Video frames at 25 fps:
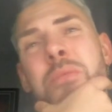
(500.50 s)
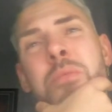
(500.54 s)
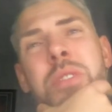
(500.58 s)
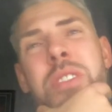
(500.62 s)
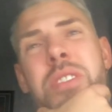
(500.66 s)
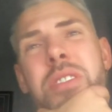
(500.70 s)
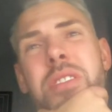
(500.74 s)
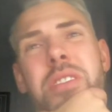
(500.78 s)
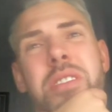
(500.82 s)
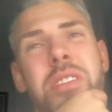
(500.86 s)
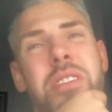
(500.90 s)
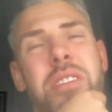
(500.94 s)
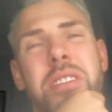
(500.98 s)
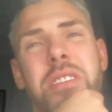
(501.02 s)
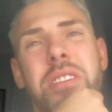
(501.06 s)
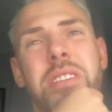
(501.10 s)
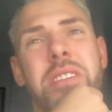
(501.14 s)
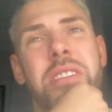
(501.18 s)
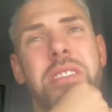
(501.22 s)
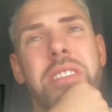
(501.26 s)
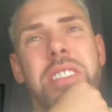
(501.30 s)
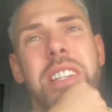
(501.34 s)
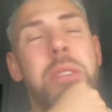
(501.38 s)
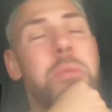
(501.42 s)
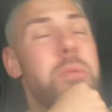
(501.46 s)
was
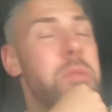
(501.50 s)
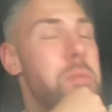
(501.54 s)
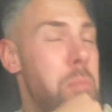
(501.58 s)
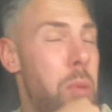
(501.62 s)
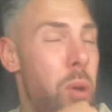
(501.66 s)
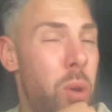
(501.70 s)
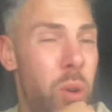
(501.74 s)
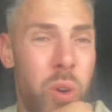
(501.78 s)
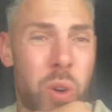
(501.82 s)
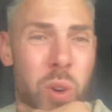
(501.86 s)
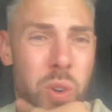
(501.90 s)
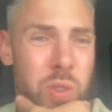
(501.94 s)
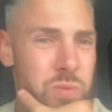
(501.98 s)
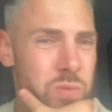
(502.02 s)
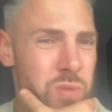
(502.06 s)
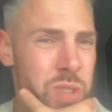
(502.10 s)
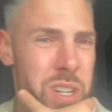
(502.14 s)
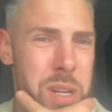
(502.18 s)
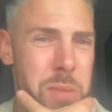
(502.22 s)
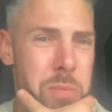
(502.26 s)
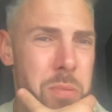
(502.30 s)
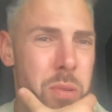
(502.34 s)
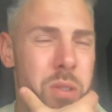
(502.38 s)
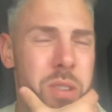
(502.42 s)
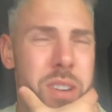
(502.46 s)
poor,
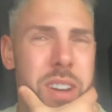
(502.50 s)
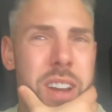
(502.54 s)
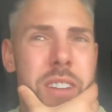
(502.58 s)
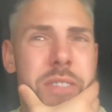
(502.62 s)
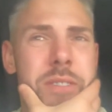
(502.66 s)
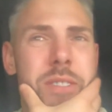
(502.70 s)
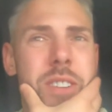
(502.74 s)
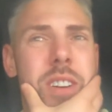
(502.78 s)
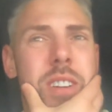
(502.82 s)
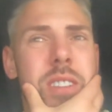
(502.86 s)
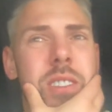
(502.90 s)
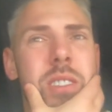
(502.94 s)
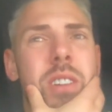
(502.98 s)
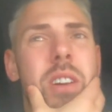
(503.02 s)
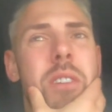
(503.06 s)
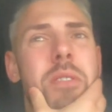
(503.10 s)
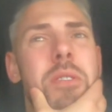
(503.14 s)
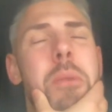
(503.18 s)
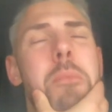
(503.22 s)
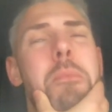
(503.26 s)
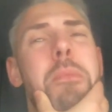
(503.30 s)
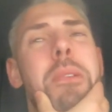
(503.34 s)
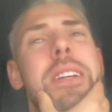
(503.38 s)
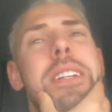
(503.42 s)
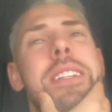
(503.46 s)
really poor in that first half,
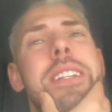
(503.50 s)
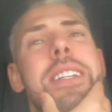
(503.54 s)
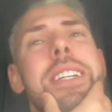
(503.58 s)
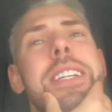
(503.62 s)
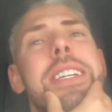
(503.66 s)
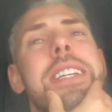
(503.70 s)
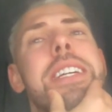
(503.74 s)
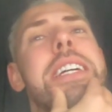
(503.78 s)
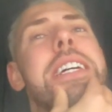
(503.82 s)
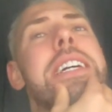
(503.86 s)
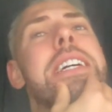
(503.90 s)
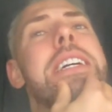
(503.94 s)
completely